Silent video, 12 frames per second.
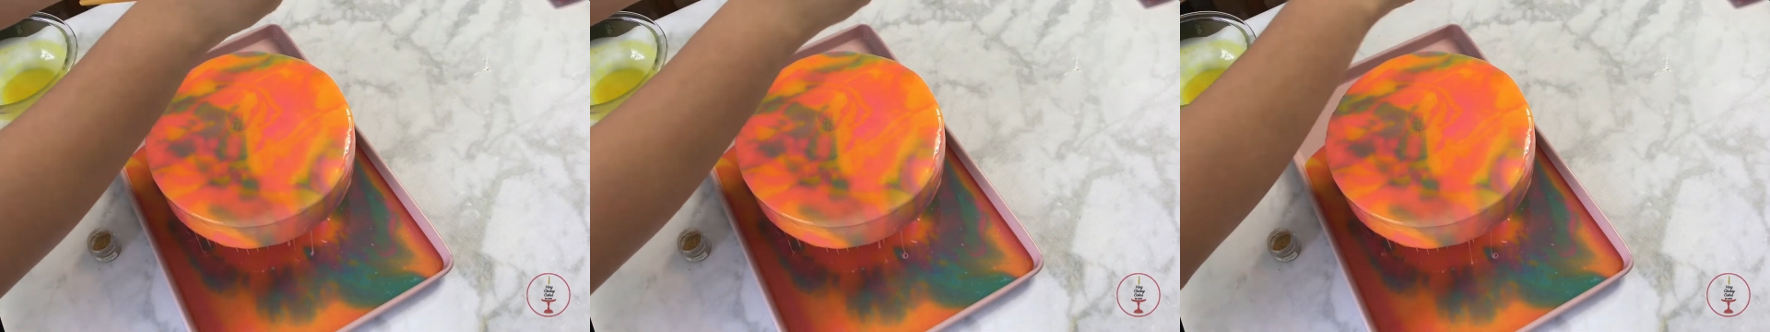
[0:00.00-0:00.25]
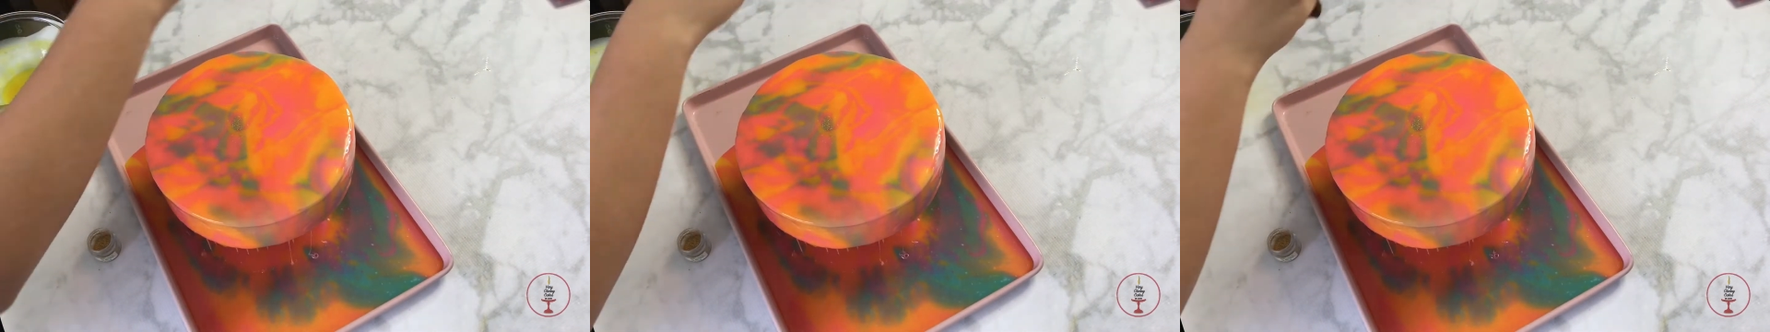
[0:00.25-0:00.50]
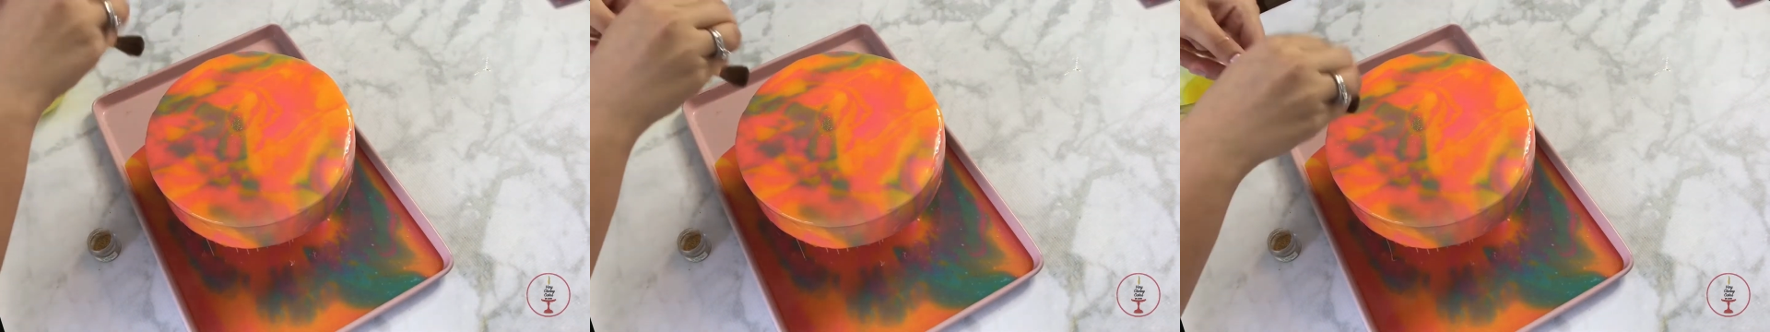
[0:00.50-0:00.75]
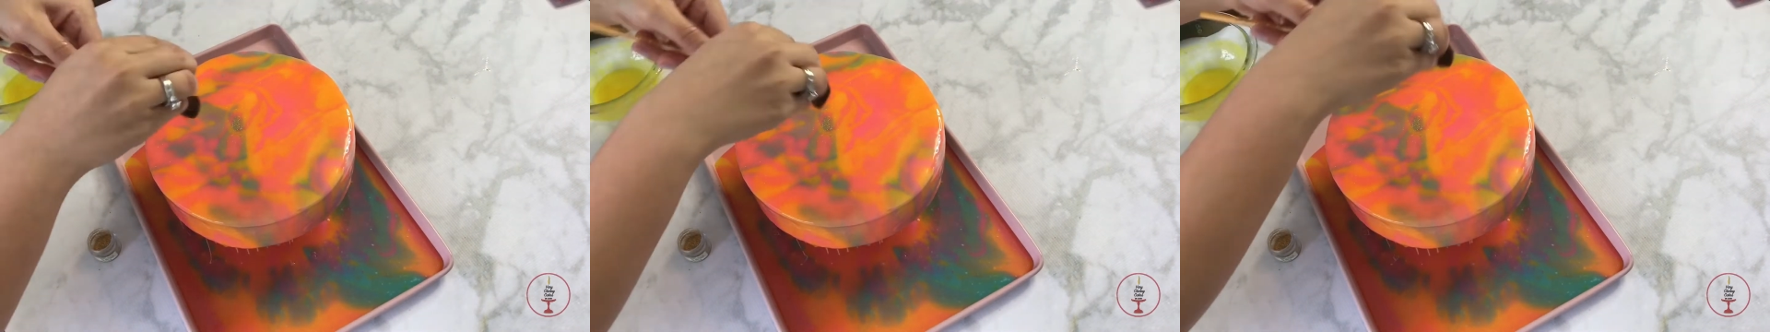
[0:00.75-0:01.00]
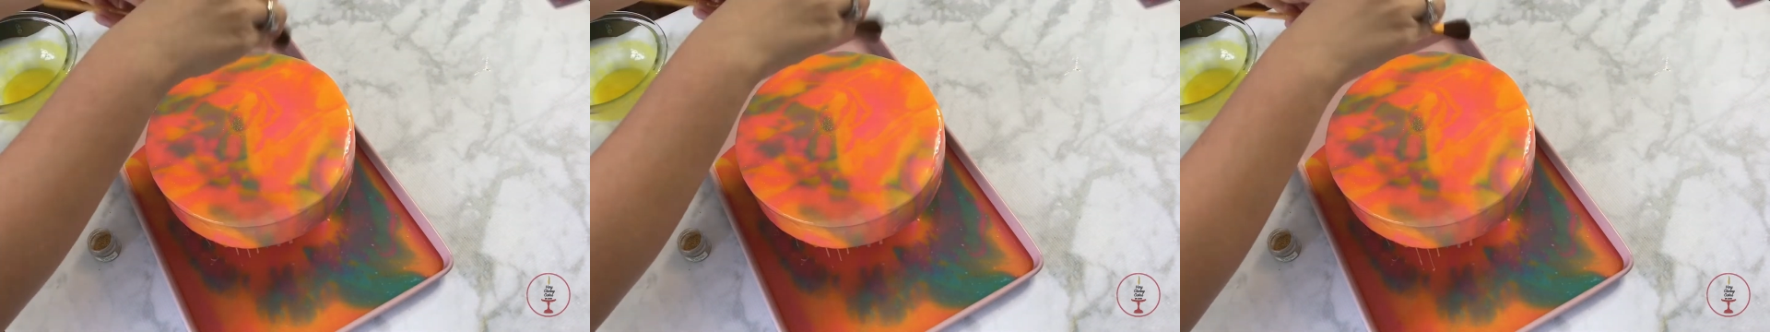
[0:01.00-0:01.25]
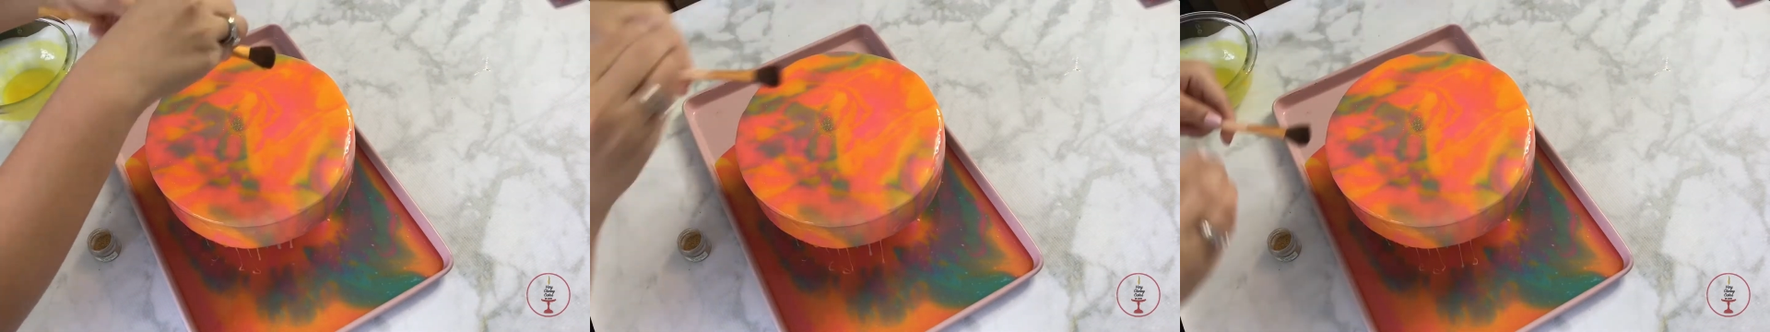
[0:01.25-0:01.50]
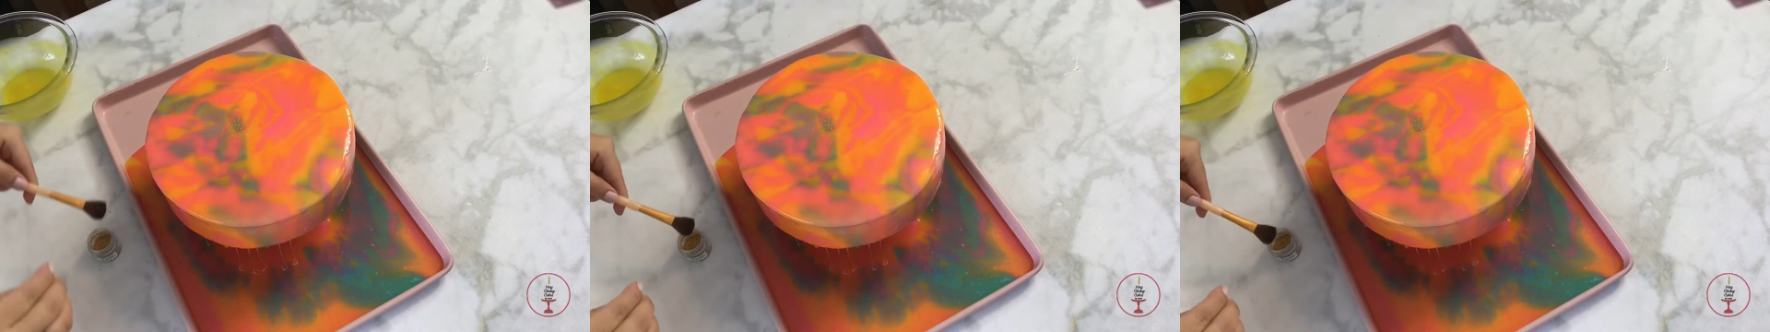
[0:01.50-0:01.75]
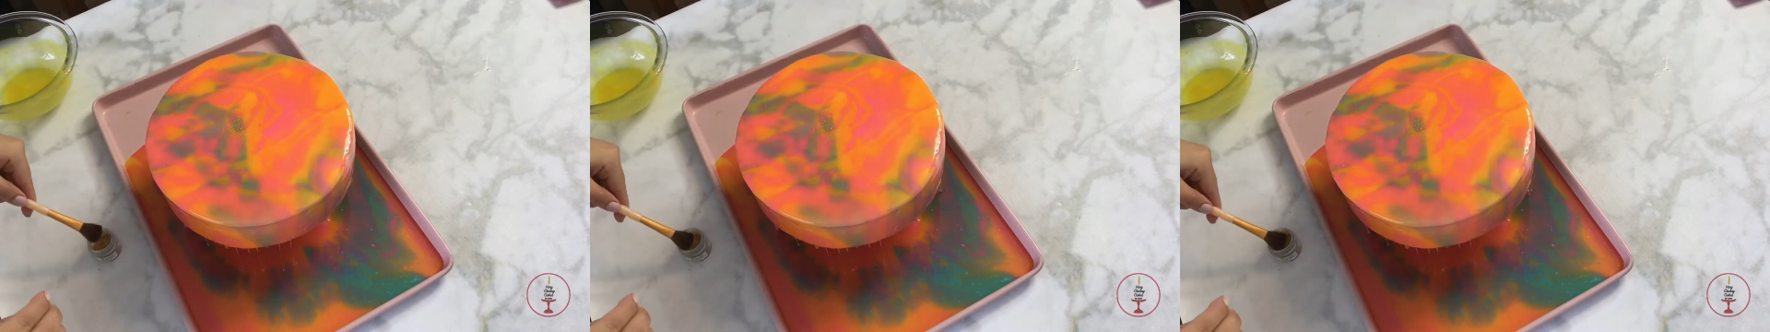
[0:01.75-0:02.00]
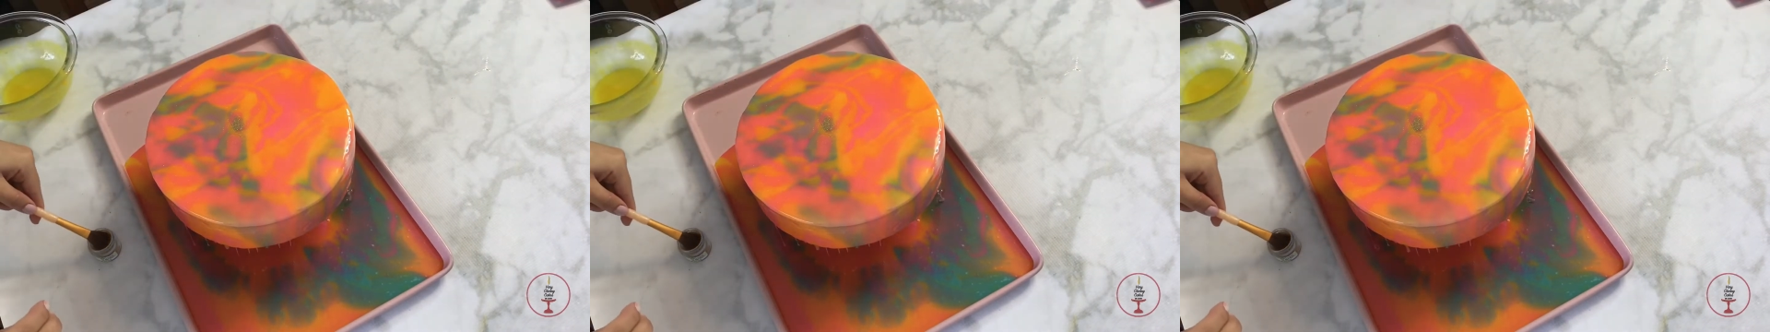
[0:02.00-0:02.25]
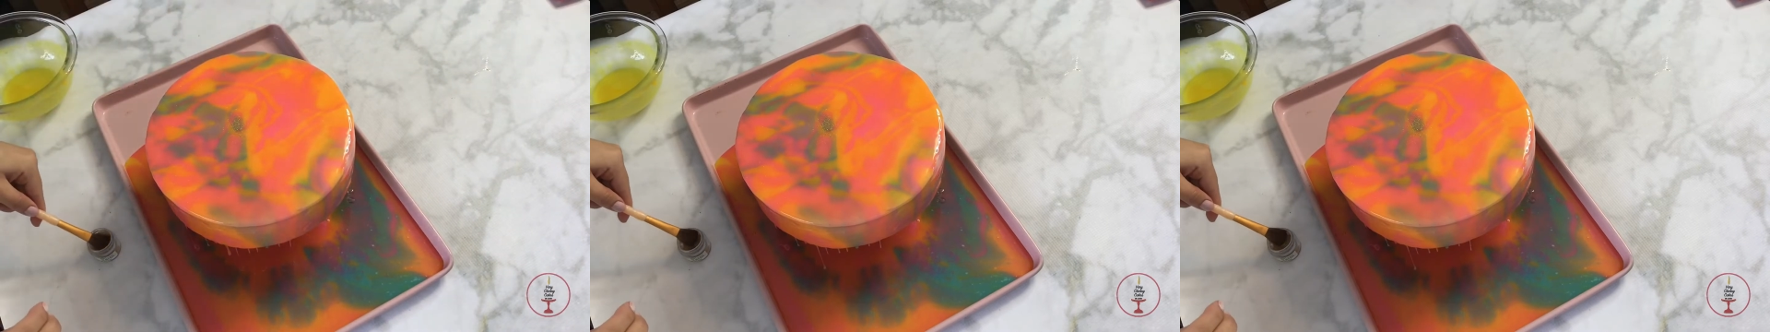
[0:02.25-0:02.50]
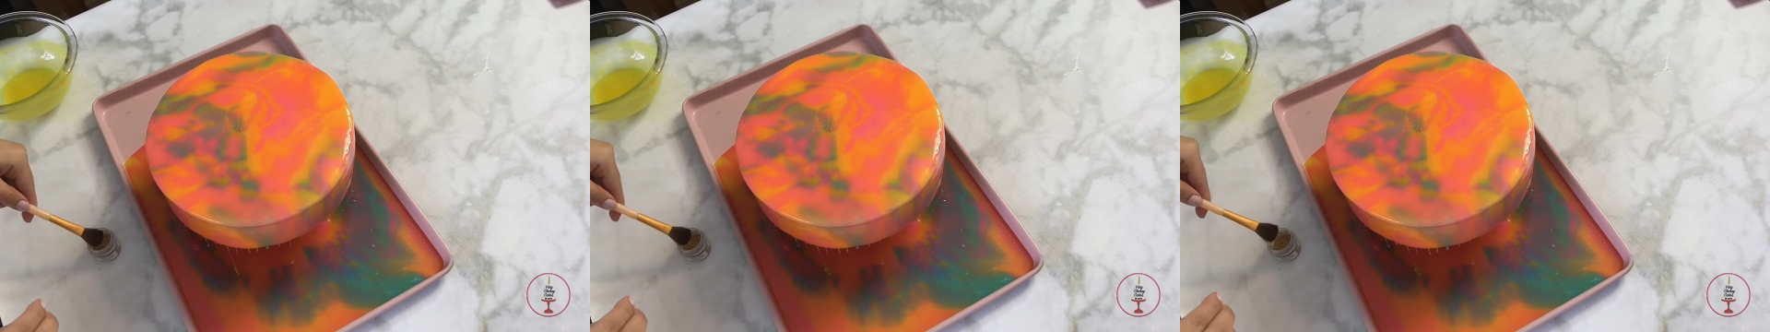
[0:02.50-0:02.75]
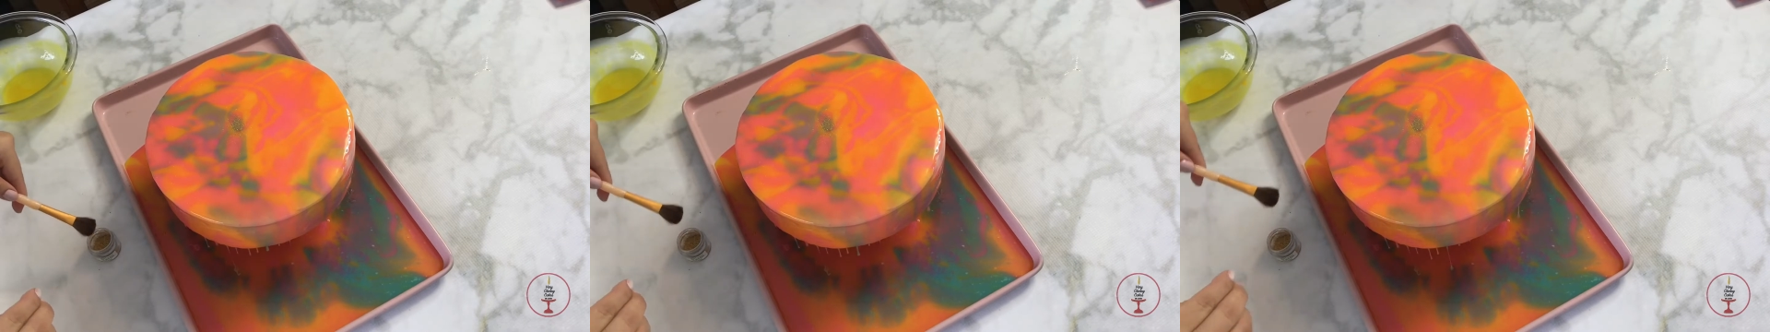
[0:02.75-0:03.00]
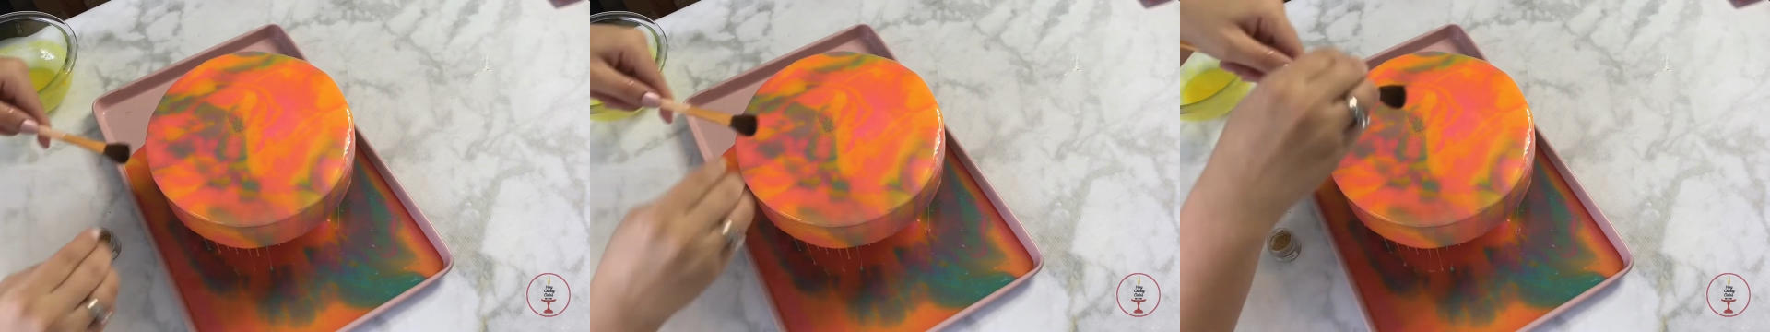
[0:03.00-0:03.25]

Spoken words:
(no speaker visible)